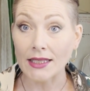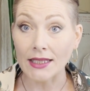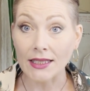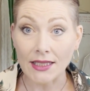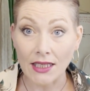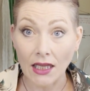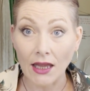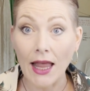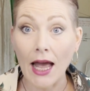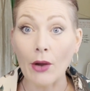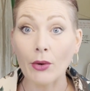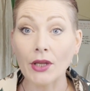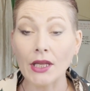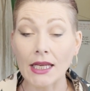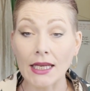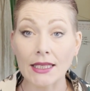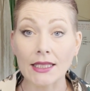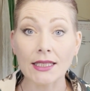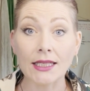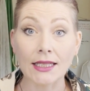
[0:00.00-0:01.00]
is and allowing
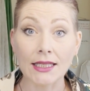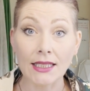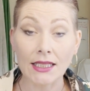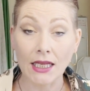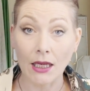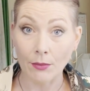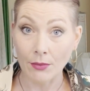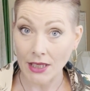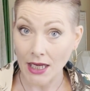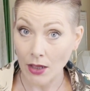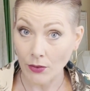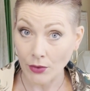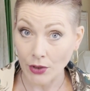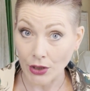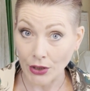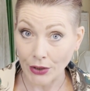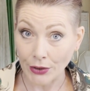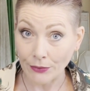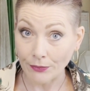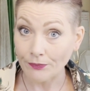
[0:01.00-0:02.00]
the insights to come down
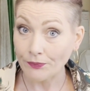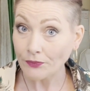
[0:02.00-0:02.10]
to you,